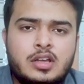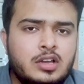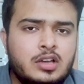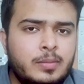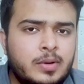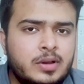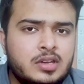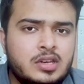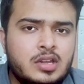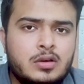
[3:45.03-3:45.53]

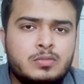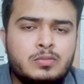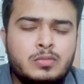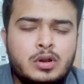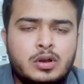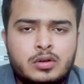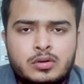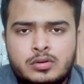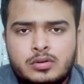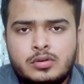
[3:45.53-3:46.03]
comment down
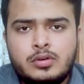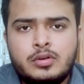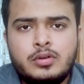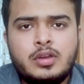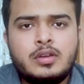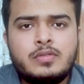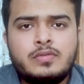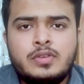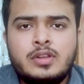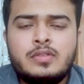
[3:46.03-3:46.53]
below or you
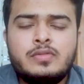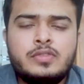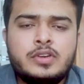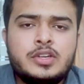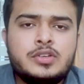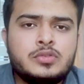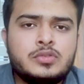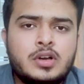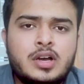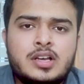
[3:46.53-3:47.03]
can feel
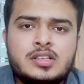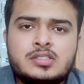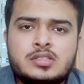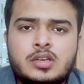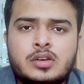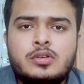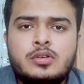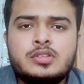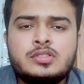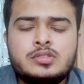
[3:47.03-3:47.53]
free to ask
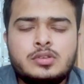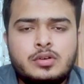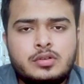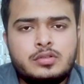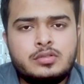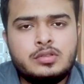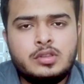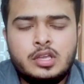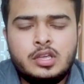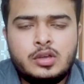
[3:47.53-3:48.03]
us
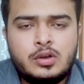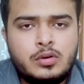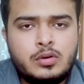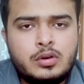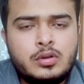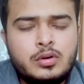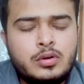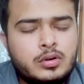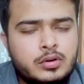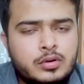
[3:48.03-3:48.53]
on the call
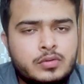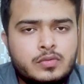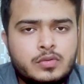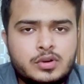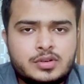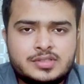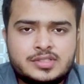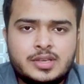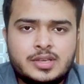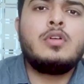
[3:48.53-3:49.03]
or on
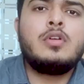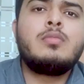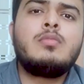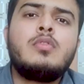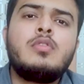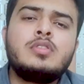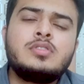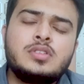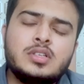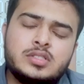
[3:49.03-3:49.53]
WhatsApp. For
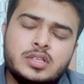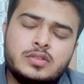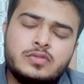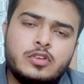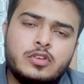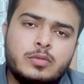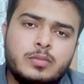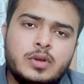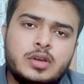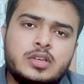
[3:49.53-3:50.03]
more such
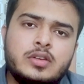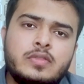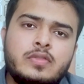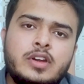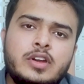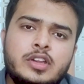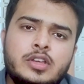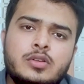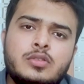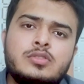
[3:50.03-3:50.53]
informative
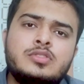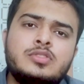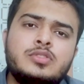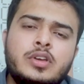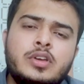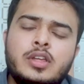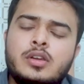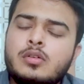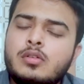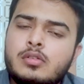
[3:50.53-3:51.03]
videos,
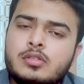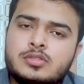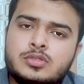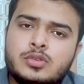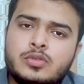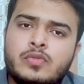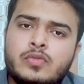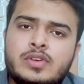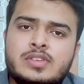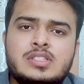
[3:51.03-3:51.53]
you can
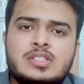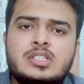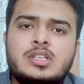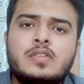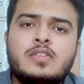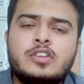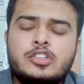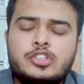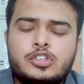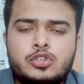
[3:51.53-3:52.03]
also visit
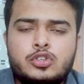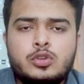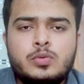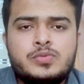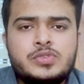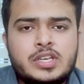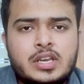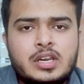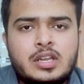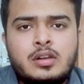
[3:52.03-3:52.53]
our YouTube
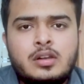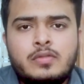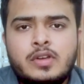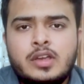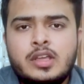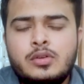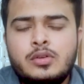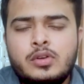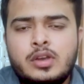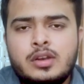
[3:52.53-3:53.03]
channel
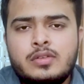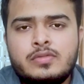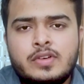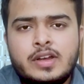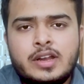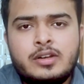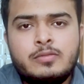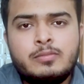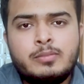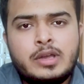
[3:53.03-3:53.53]
where you can
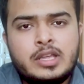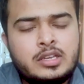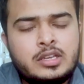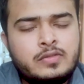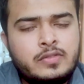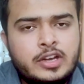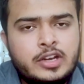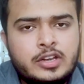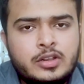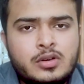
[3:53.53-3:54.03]
find many
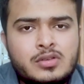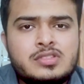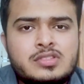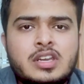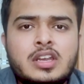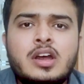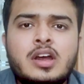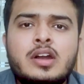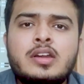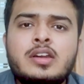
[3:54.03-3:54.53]
videos
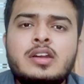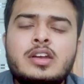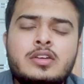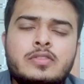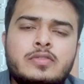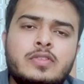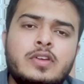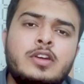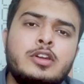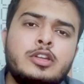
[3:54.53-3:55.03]
regarding
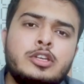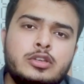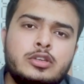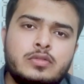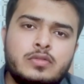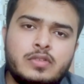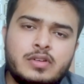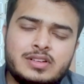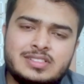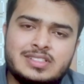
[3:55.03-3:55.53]
different
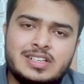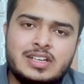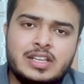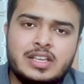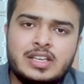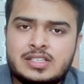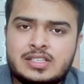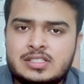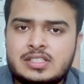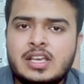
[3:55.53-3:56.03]

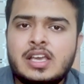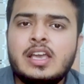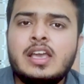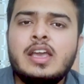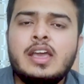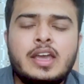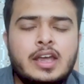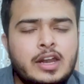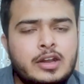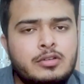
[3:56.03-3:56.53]
universities
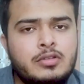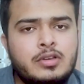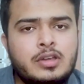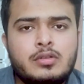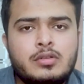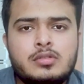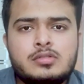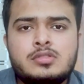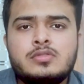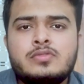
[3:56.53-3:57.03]
and you
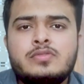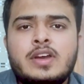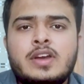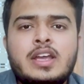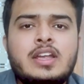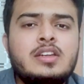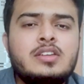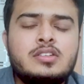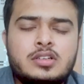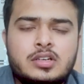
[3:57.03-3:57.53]
can also
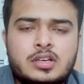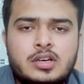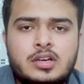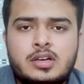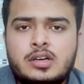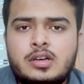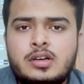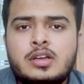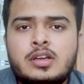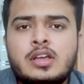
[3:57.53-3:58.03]
find
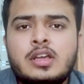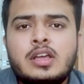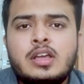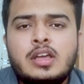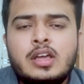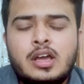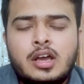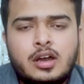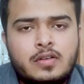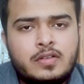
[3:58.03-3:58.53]
uh,
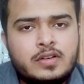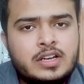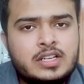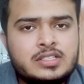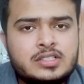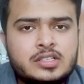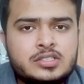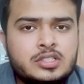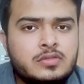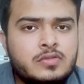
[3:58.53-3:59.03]
our
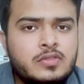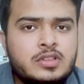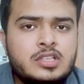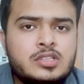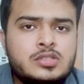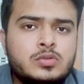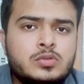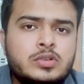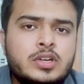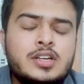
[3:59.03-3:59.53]
discussion with the
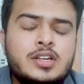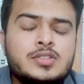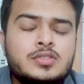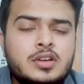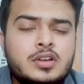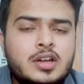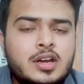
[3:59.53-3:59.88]
students who are